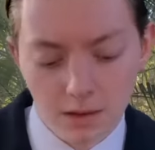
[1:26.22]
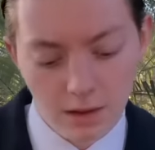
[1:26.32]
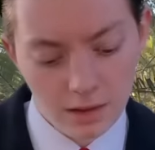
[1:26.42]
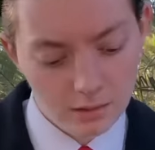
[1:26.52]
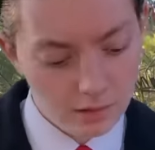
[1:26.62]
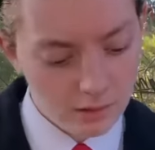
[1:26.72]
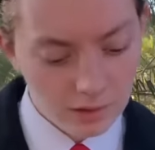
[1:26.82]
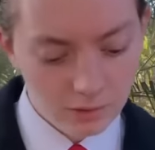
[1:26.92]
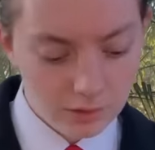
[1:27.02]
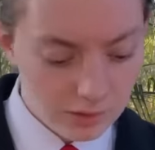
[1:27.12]
And uh,
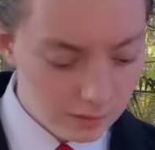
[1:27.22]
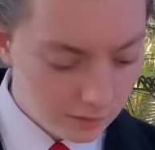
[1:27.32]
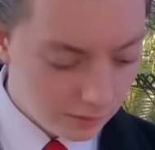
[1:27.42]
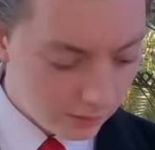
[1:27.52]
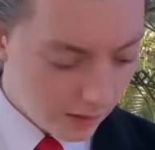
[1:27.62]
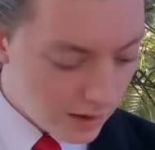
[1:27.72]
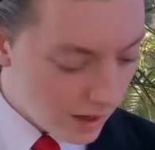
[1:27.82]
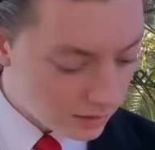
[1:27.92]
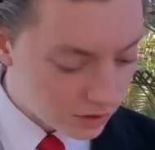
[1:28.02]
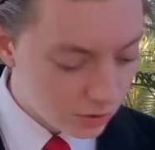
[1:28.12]
that's what it is, and they
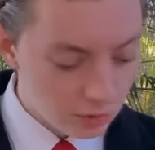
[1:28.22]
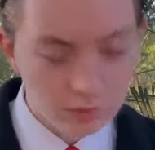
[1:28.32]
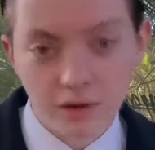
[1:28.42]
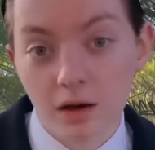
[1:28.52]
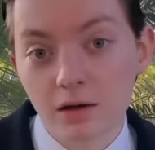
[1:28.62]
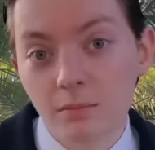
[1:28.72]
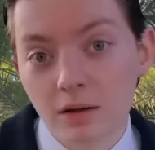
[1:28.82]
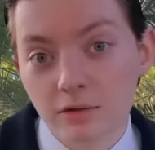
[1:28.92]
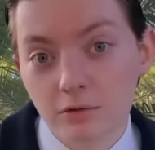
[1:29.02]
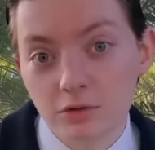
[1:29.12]
can't just call it the honey
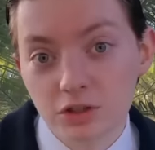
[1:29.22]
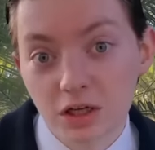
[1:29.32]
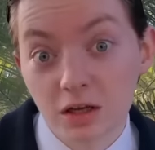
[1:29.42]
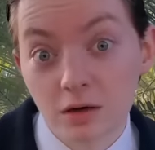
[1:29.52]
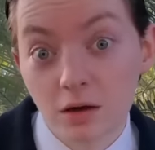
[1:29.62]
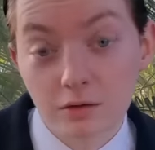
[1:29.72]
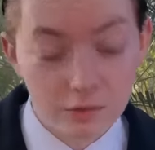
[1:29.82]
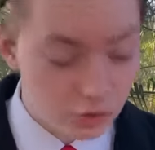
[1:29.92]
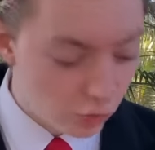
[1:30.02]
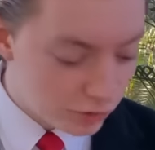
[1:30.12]
mustard chicken. No, it's
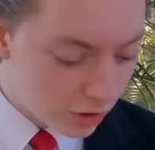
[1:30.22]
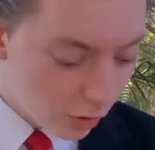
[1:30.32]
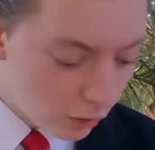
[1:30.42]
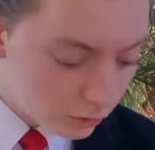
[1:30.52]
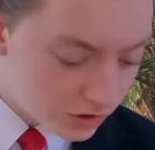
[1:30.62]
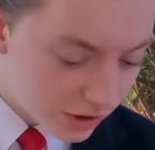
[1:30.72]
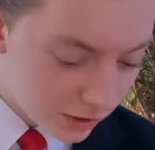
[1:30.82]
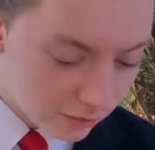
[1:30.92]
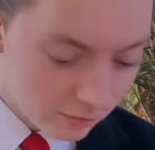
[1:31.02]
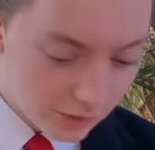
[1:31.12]
a Georgia Gold
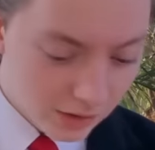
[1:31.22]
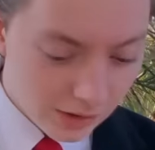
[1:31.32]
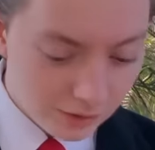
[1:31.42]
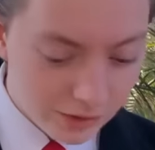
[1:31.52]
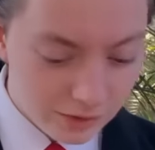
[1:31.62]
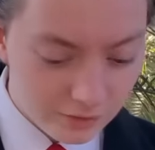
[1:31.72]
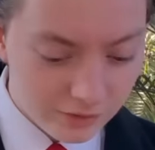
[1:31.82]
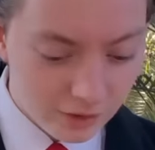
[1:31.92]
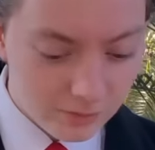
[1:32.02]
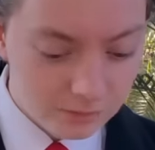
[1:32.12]
chicken, ladies and
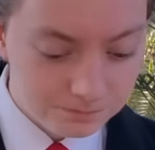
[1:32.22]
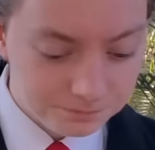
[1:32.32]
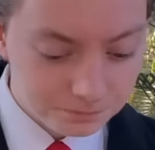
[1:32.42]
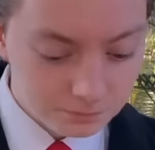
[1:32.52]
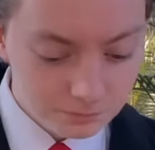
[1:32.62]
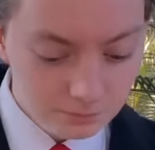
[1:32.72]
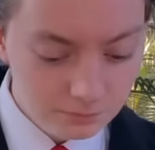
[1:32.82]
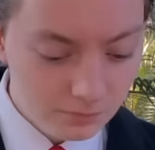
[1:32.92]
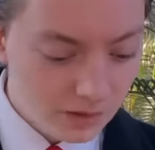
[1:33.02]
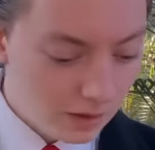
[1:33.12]
gentlemen.
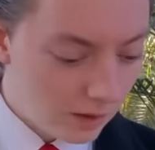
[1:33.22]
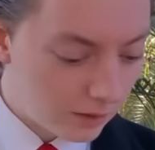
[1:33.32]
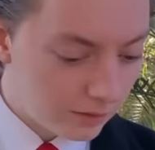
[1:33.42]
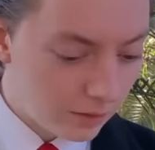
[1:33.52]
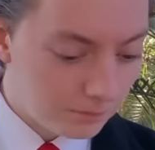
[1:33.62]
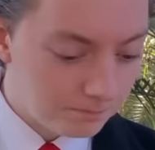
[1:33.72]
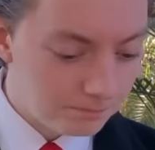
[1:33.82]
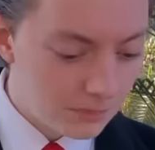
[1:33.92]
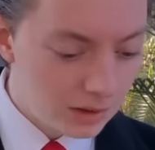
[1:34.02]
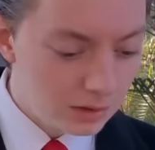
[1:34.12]
Uh, so,
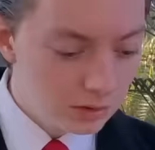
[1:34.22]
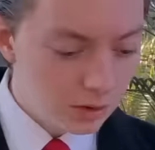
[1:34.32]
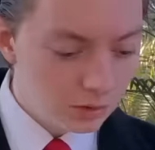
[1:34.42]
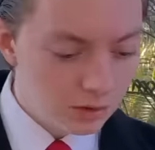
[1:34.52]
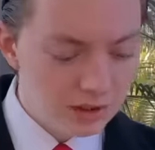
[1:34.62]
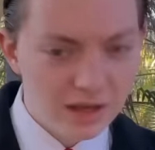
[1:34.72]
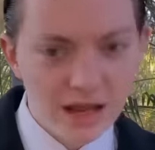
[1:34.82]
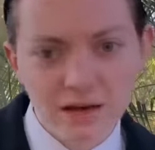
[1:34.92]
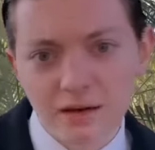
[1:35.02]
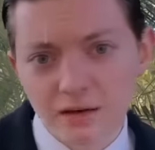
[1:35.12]
you know, you can
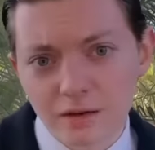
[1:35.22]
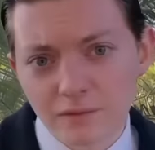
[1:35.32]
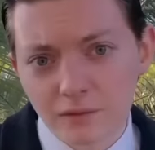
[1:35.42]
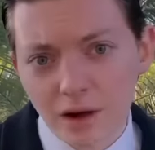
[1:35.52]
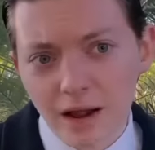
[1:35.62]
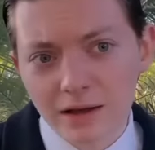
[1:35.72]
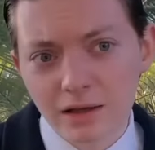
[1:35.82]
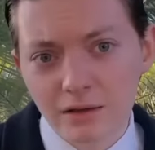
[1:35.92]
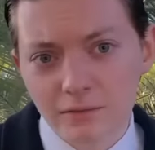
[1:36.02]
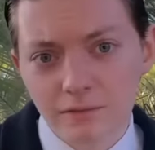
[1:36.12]
get it in a
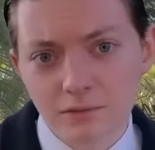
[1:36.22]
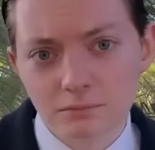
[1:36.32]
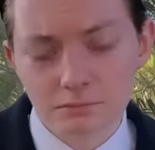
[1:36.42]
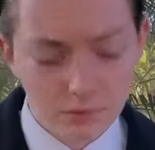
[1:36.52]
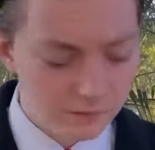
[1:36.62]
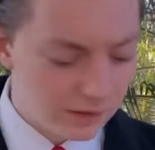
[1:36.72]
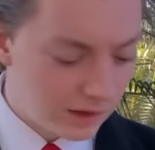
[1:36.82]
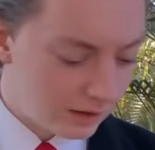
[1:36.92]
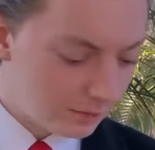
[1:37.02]
variety of, of things.